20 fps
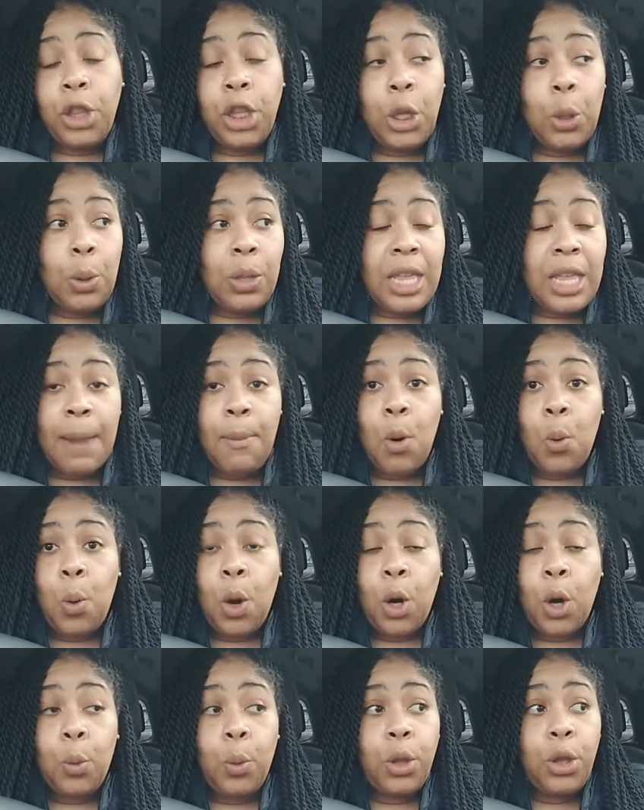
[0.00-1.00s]
and then I'm gonna work
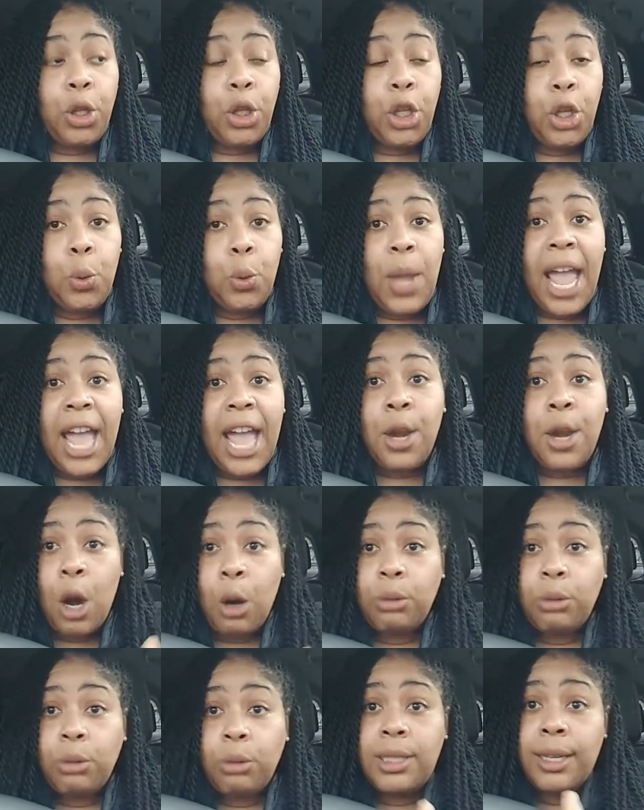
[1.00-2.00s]
with you, and then I'm gonna work with
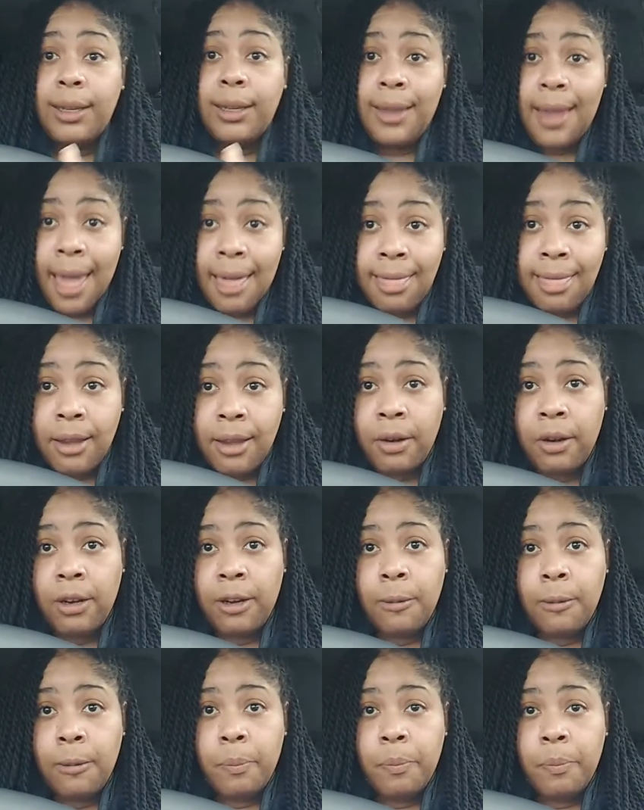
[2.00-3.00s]
you and her
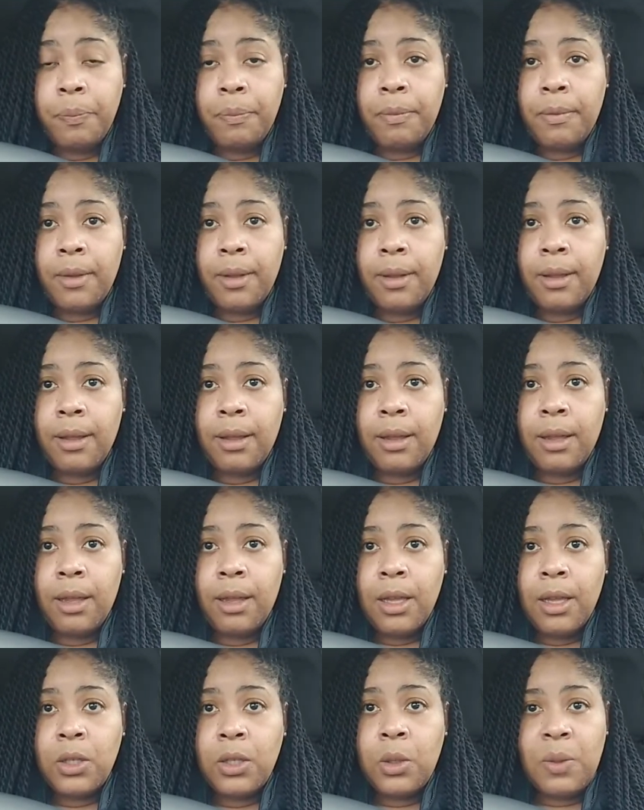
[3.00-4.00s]
together,
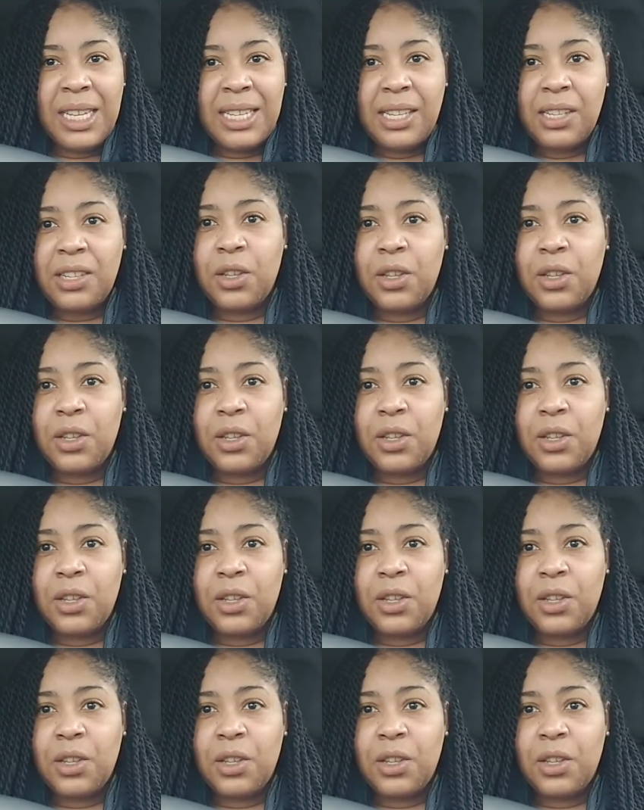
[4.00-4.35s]
So